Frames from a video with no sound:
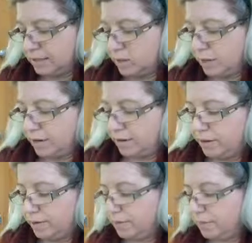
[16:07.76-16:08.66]

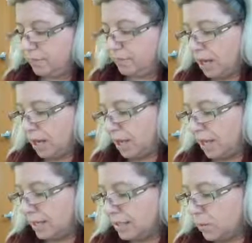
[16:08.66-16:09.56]
squared.
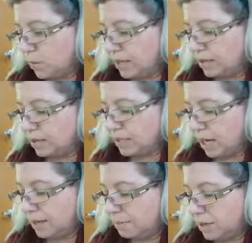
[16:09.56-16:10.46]
X squared
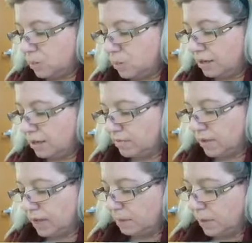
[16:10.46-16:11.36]
times 1
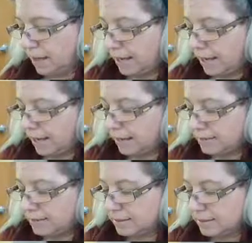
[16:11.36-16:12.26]
divided by
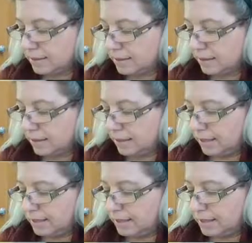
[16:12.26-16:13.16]
x
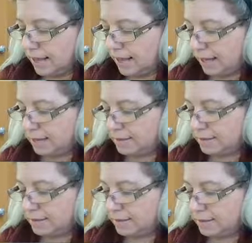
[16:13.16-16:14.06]
is
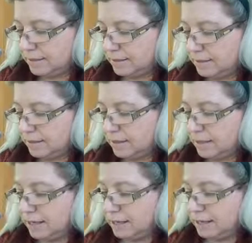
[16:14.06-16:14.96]
x.
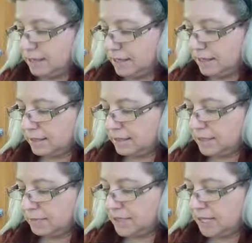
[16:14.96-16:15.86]
10
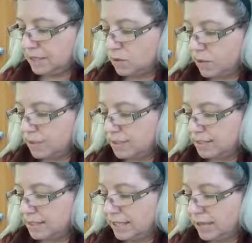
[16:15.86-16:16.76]
times x squared
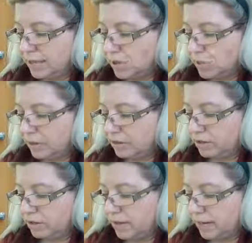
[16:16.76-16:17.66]
is 10x
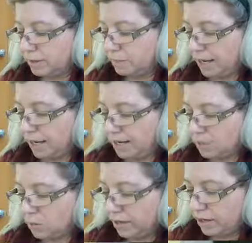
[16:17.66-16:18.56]
squared divided by
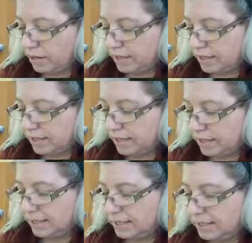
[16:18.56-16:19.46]
x squared
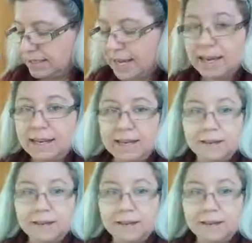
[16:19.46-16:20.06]
is 10.